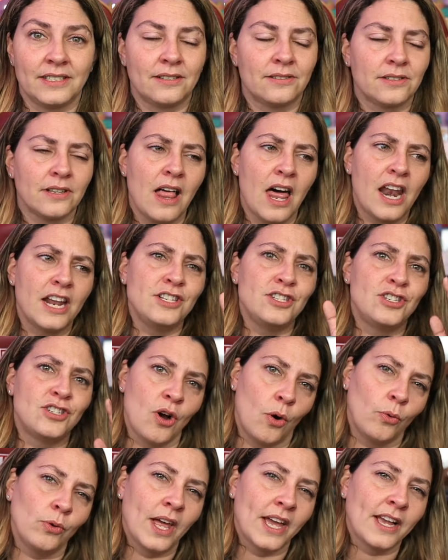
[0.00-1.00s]
There's a lot I
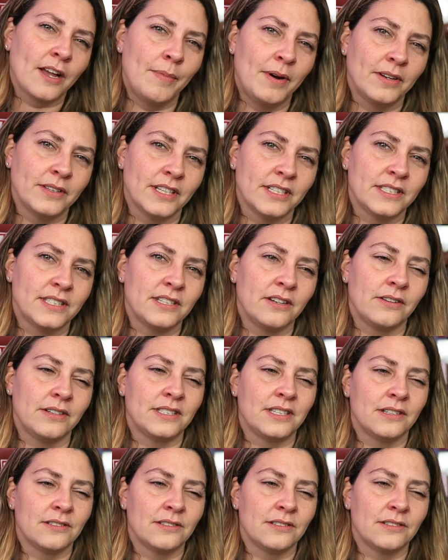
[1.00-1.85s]
don't like about this series.